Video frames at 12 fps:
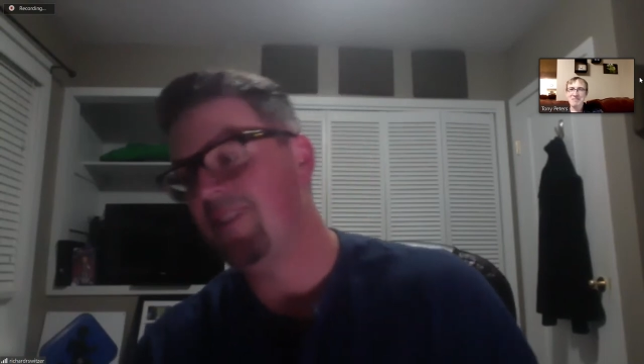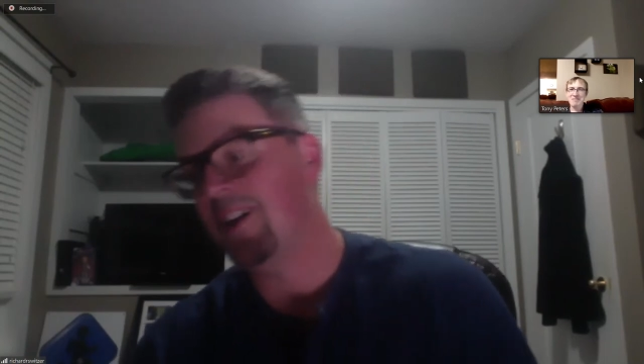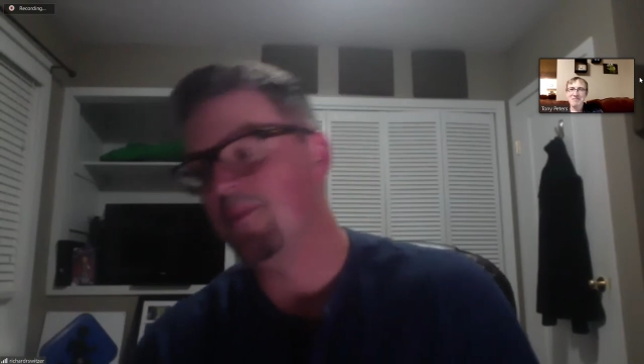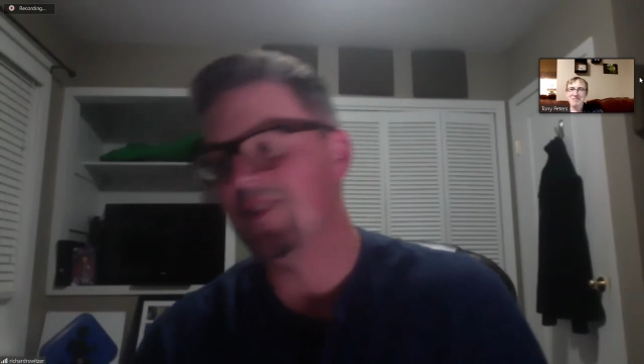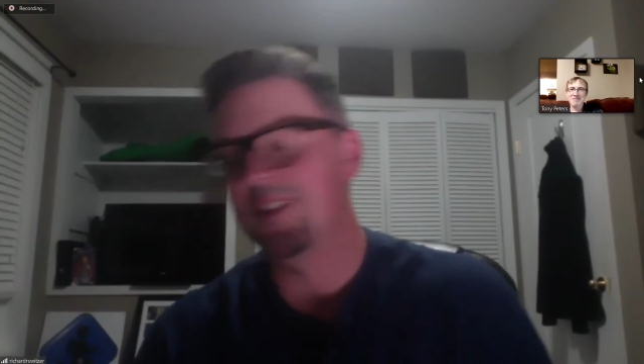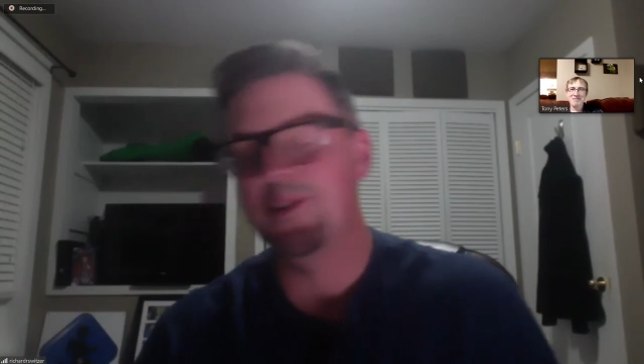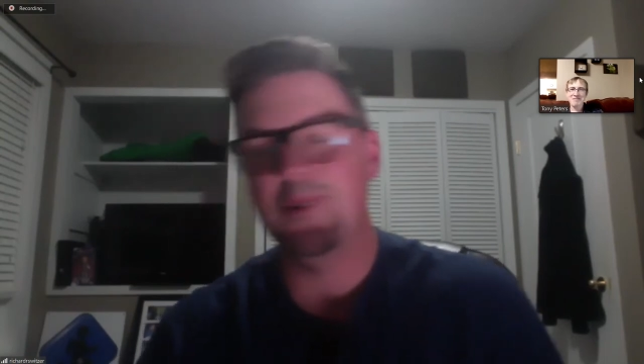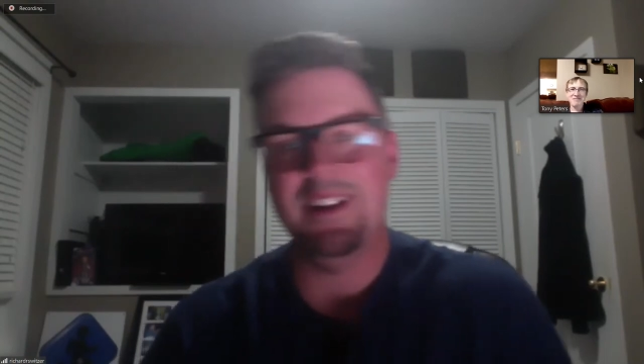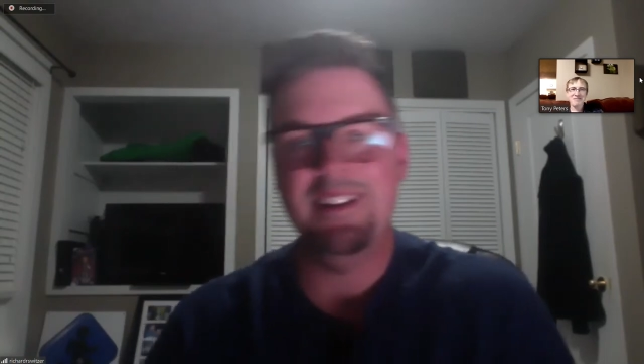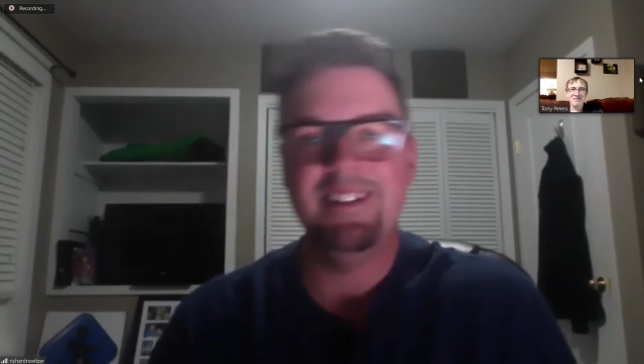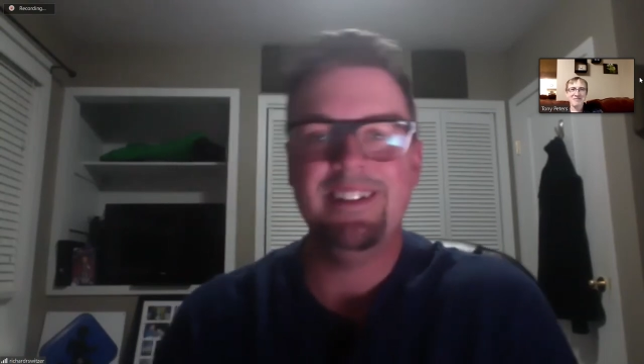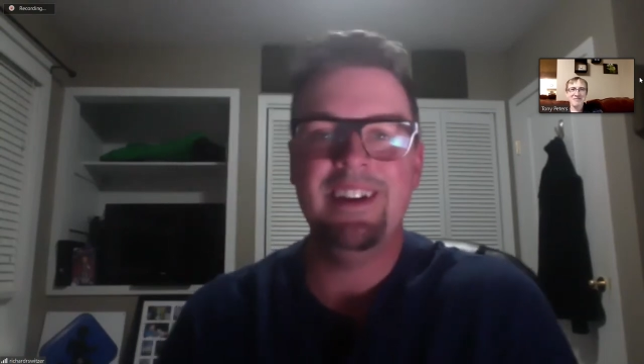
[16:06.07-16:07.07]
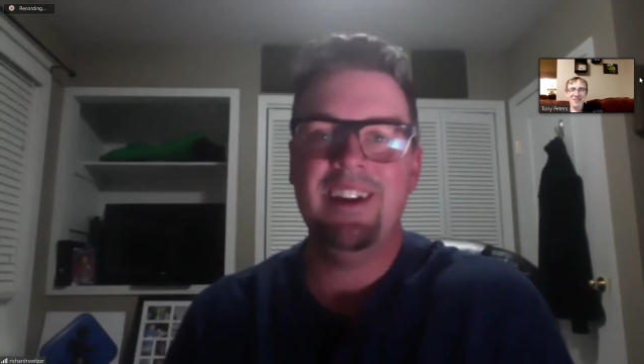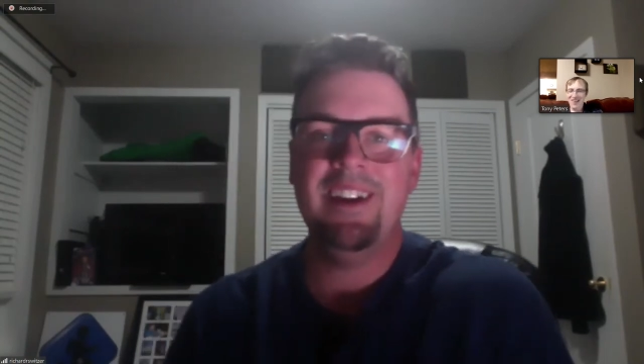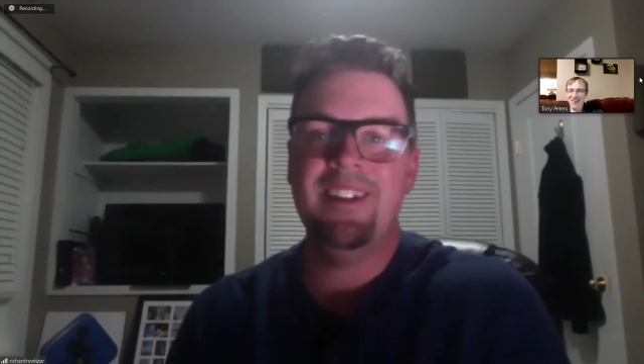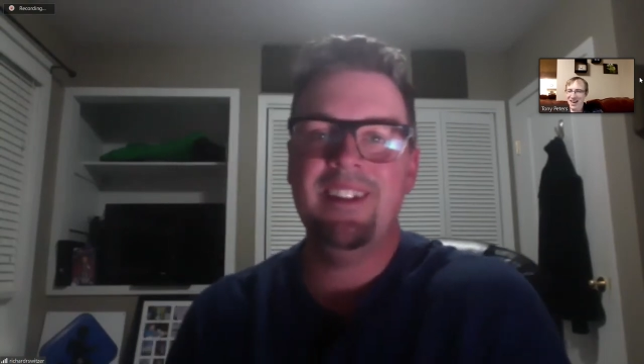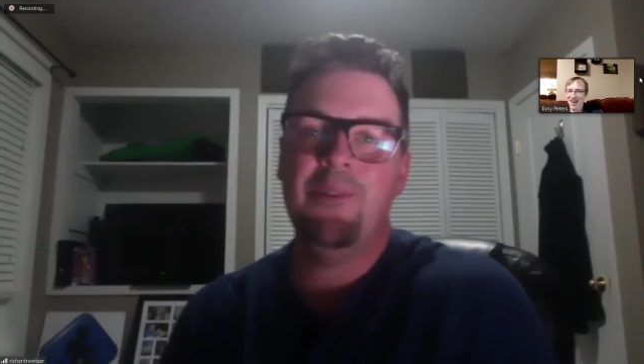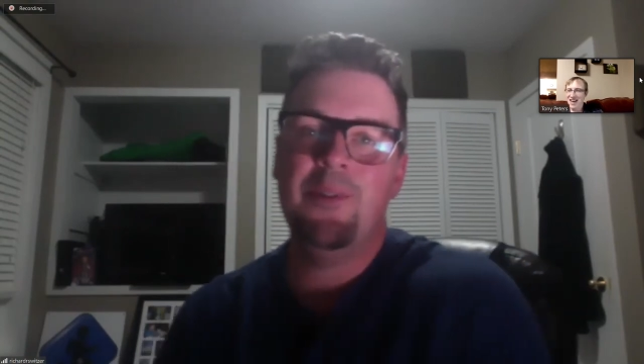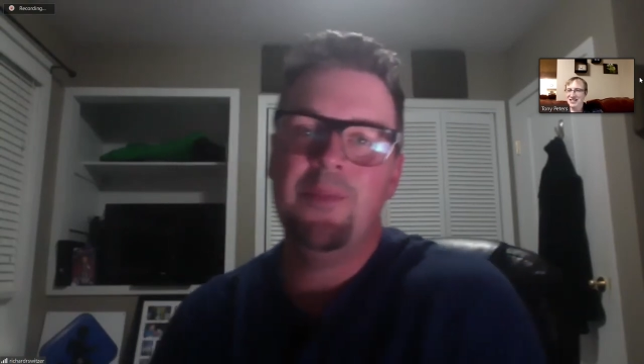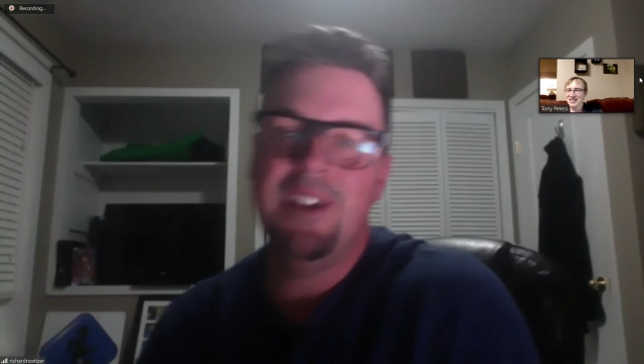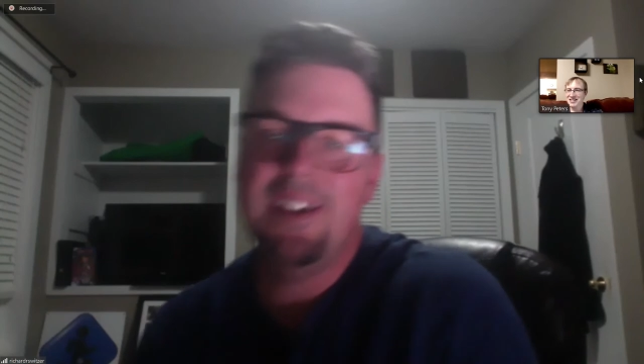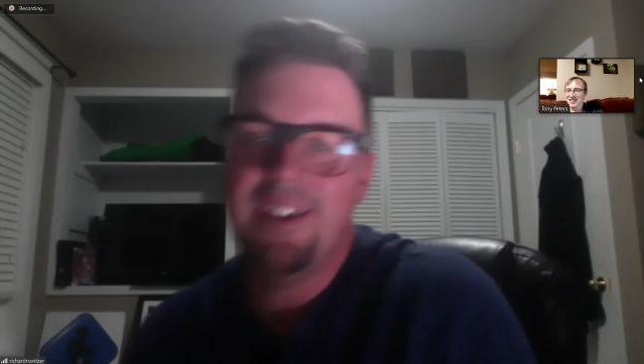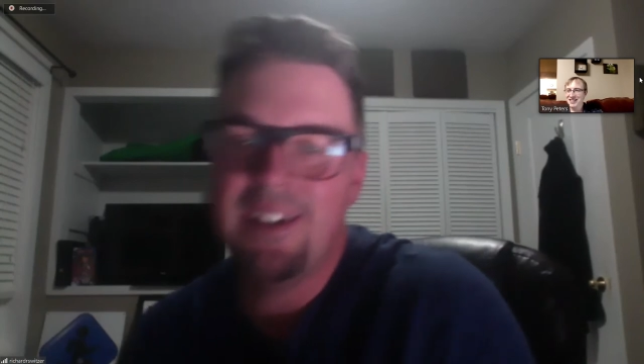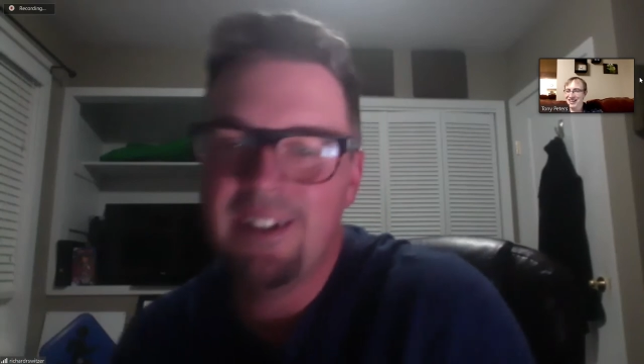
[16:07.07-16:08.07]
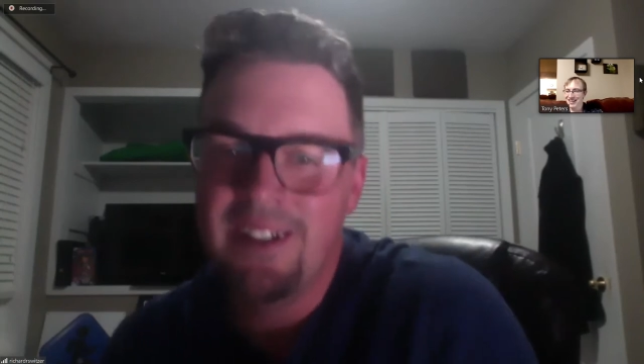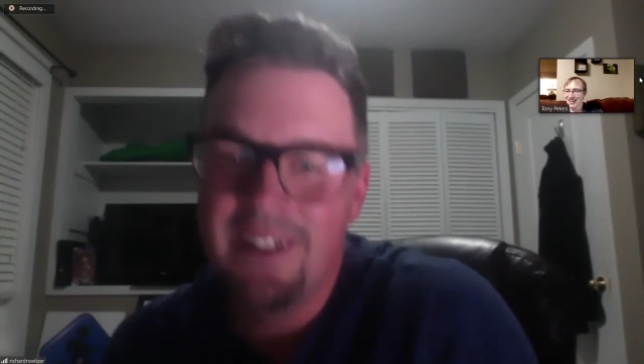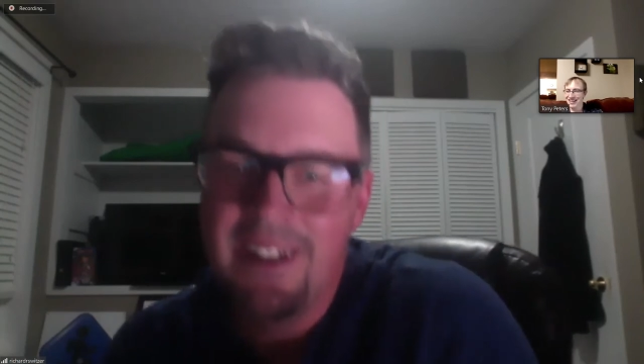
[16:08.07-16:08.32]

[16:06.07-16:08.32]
absolutely. Yeah, that would yes. be... Uh,